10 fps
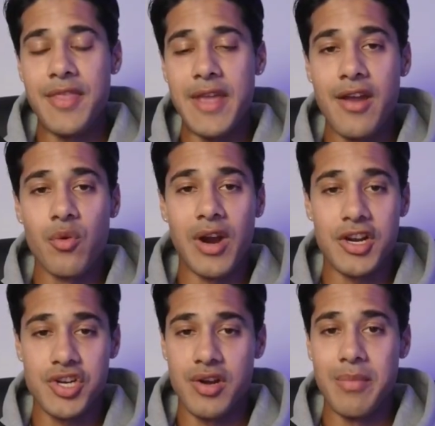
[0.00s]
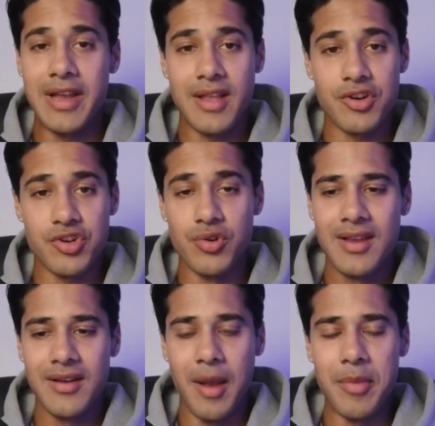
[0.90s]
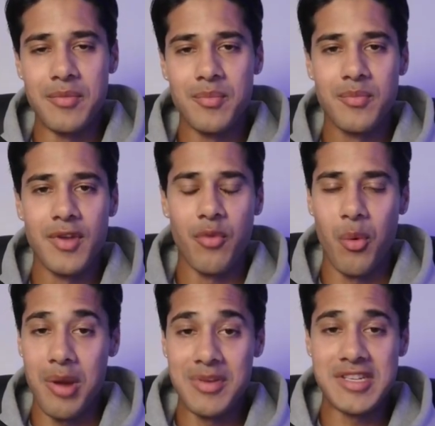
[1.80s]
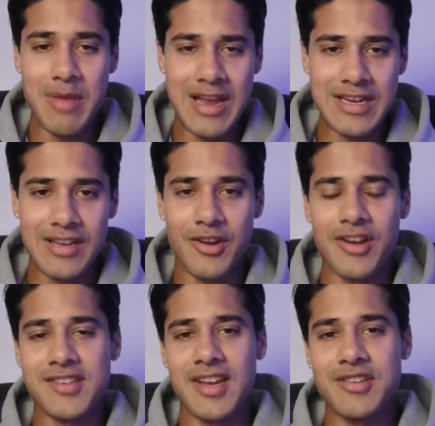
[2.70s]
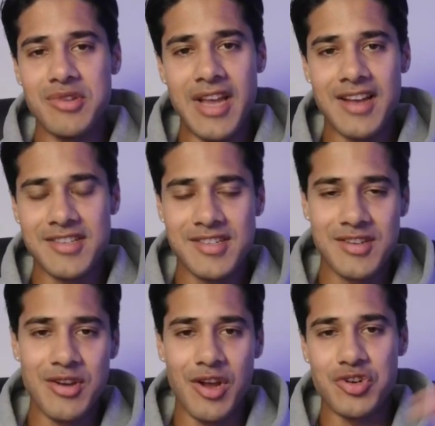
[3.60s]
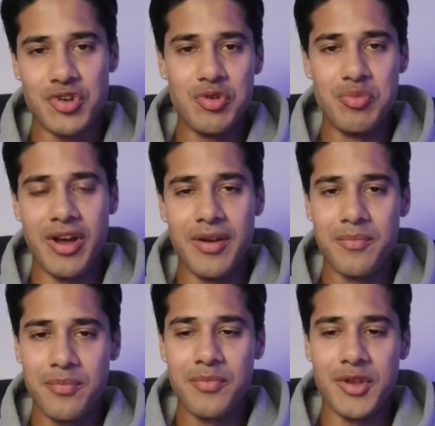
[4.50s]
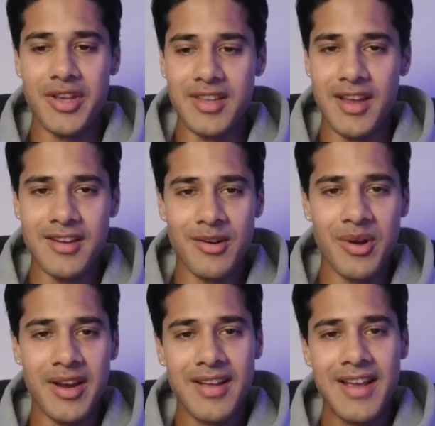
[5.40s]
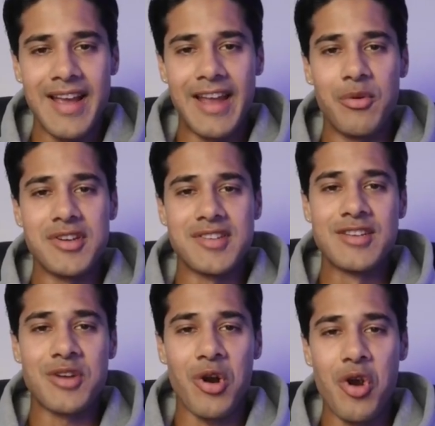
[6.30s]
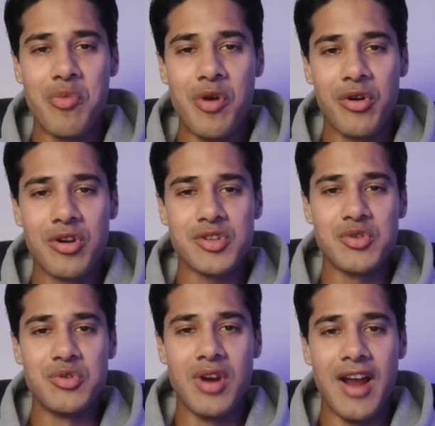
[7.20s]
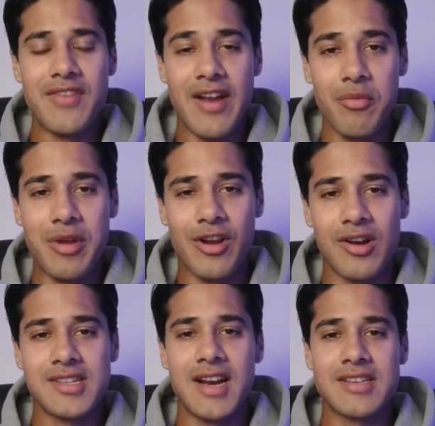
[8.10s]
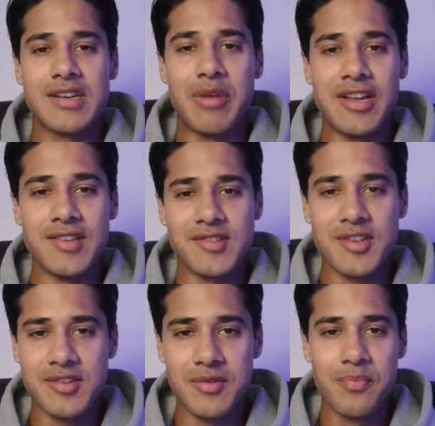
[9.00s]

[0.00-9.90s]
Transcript: end, we're actually going to make that true. I mean, if we want to be semantic, they're going to set it to yes, not true, but get the idea, right? Anyways, these are homeowners who have never been contacted by the system.